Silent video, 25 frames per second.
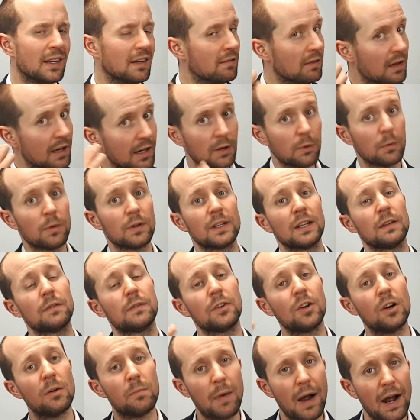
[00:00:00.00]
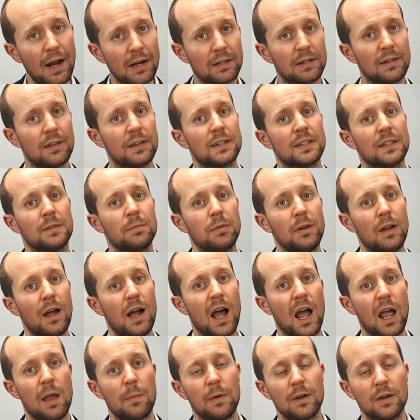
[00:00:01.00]
you really don't want to have to go back to the
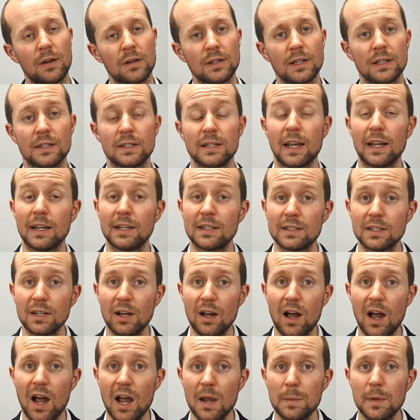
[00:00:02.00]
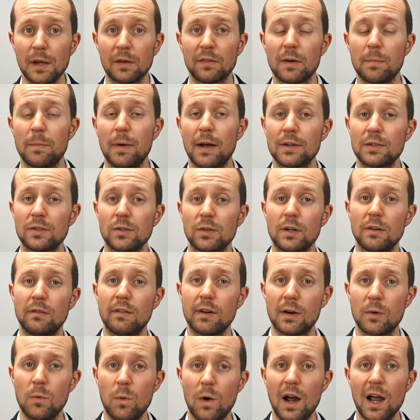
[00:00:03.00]
supplier because it takes time, you have to pass on your
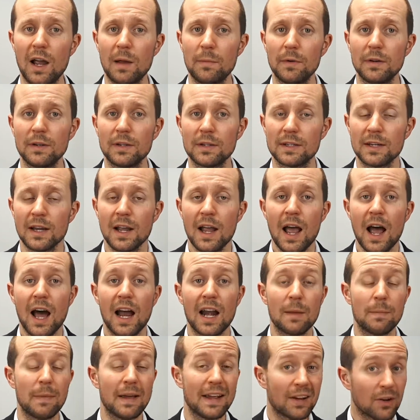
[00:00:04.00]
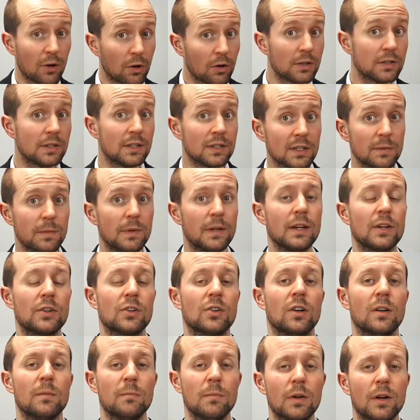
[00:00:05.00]
requirements, and it may cost you some
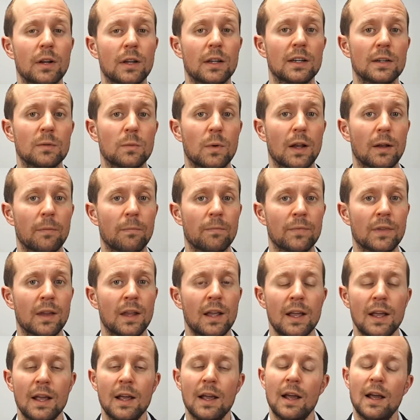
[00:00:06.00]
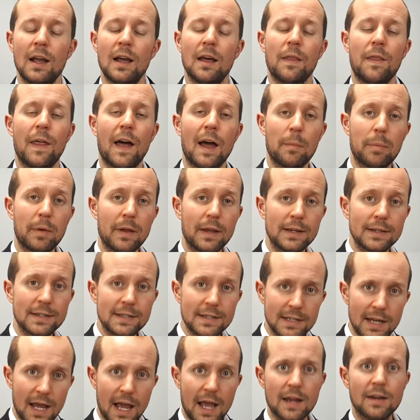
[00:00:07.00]
additional money as well. That being
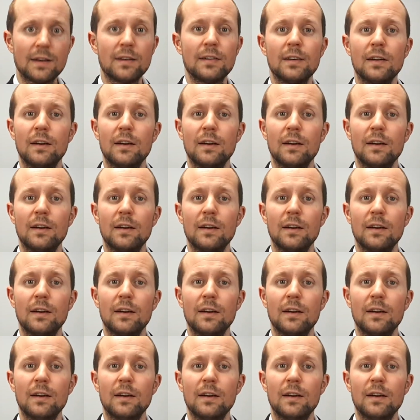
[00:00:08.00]
said,